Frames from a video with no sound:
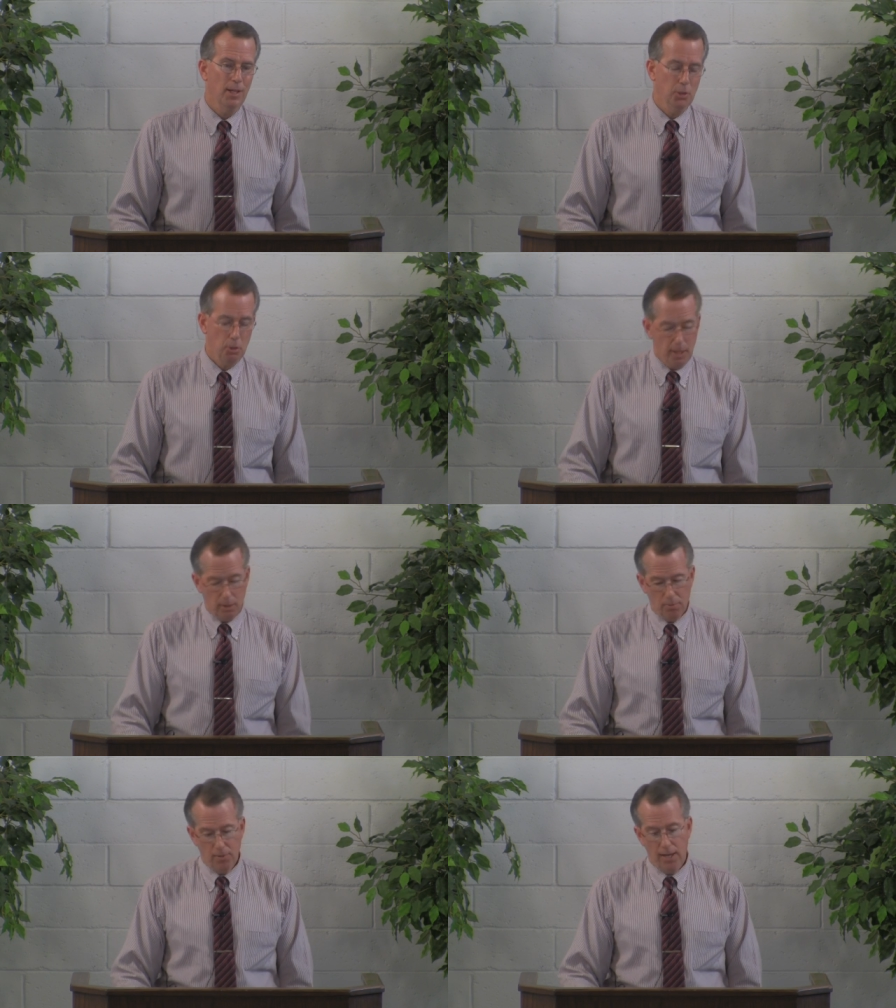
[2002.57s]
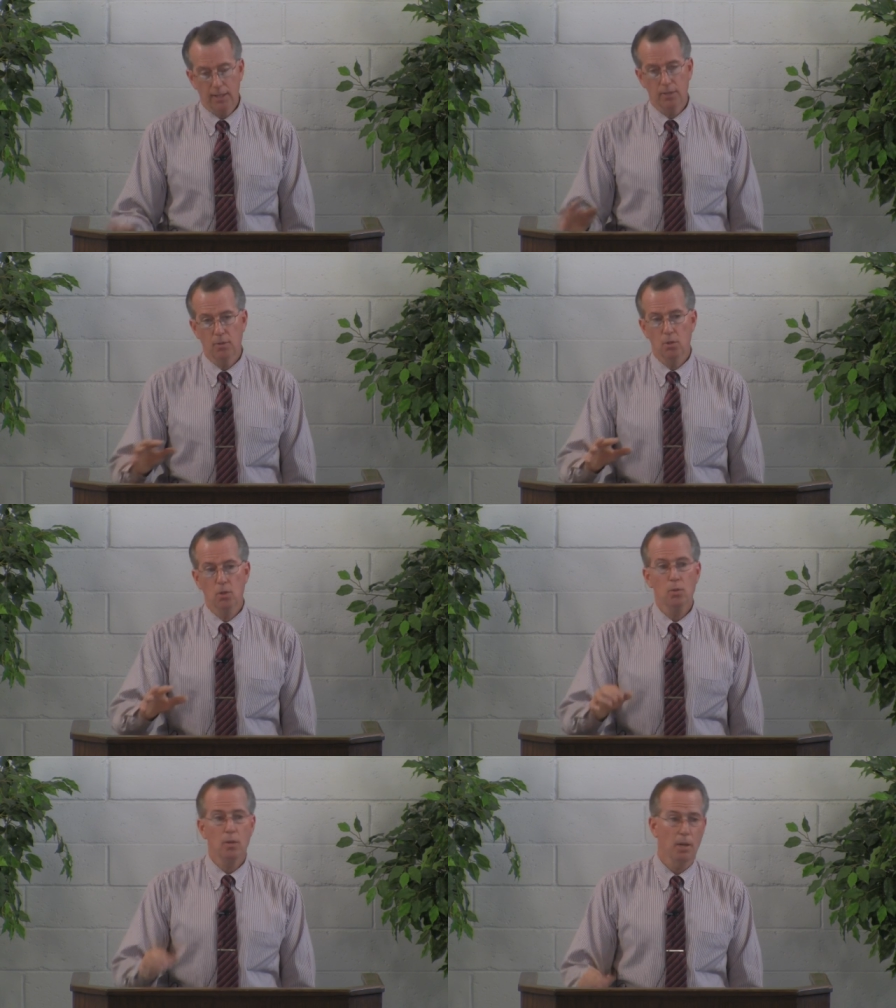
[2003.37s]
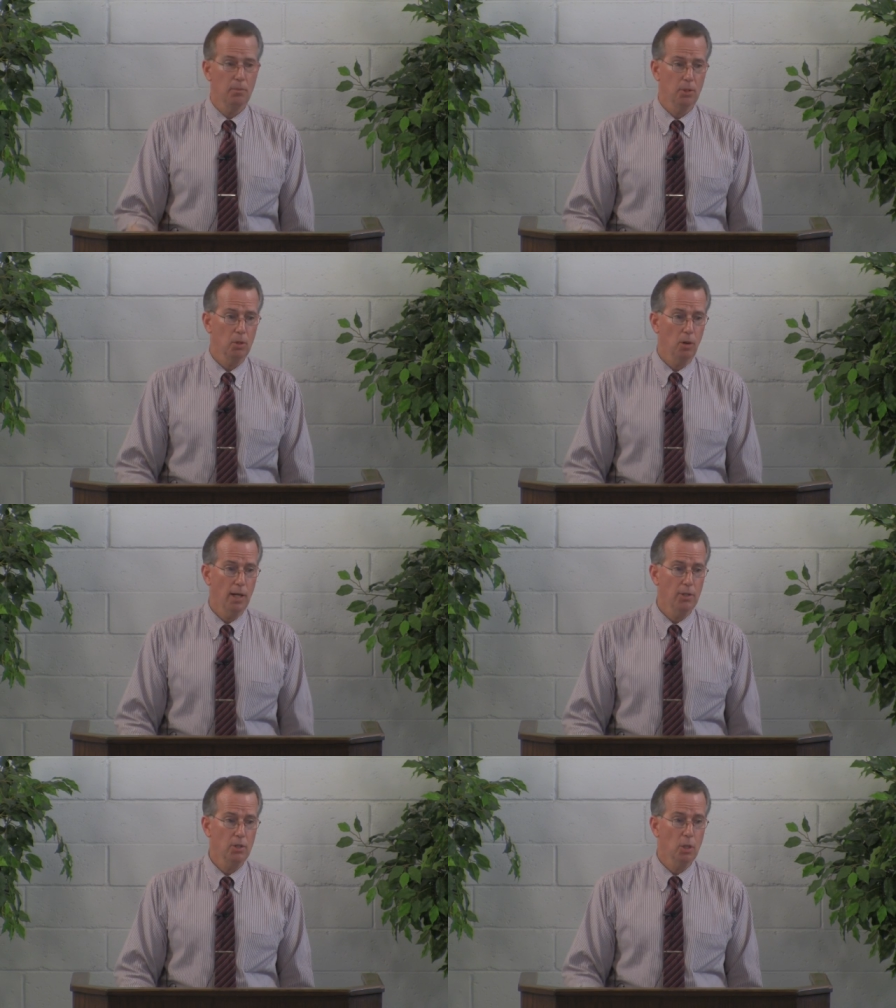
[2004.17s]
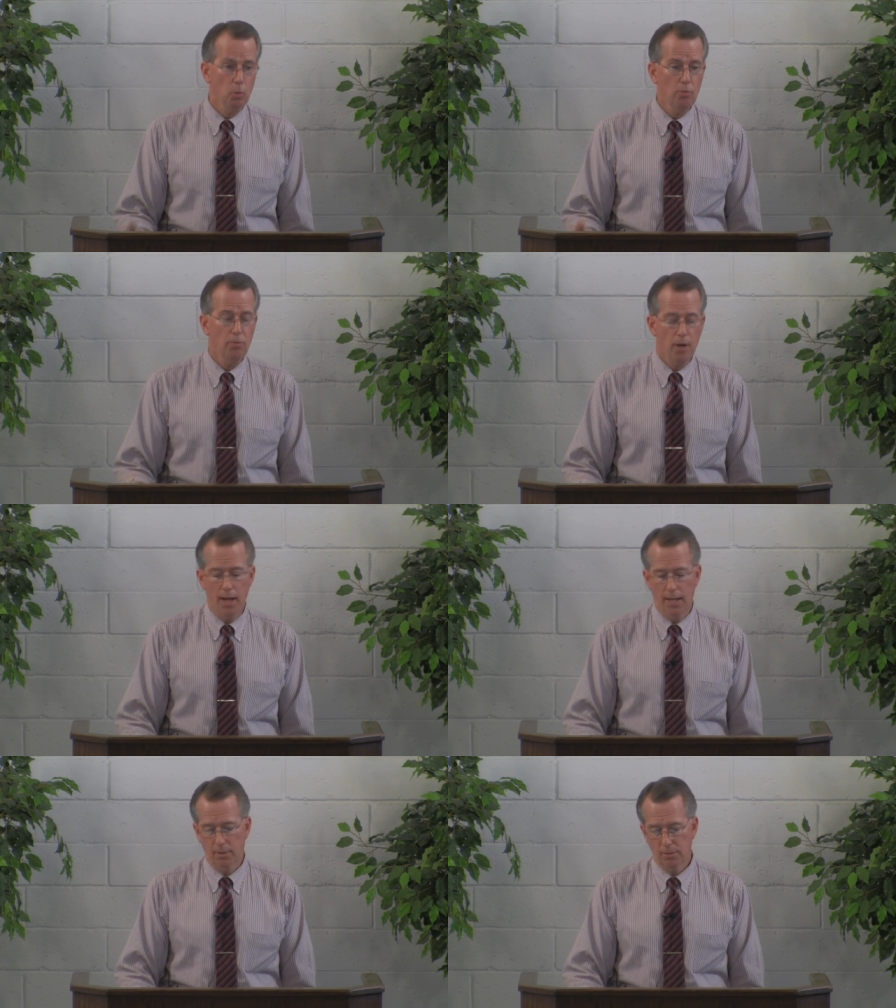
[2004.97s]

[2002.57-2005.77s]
As a matter of fact, if you do come to Christ, you will find